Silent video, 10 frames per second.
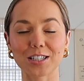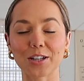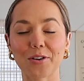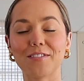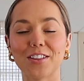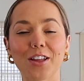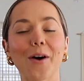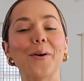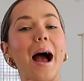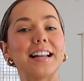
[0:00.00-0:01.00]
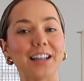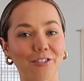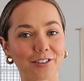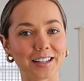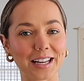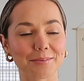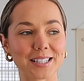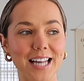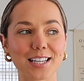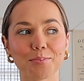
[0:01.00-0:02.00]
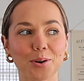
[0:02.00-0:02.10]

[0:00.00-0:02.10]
So even though I definitely am sad to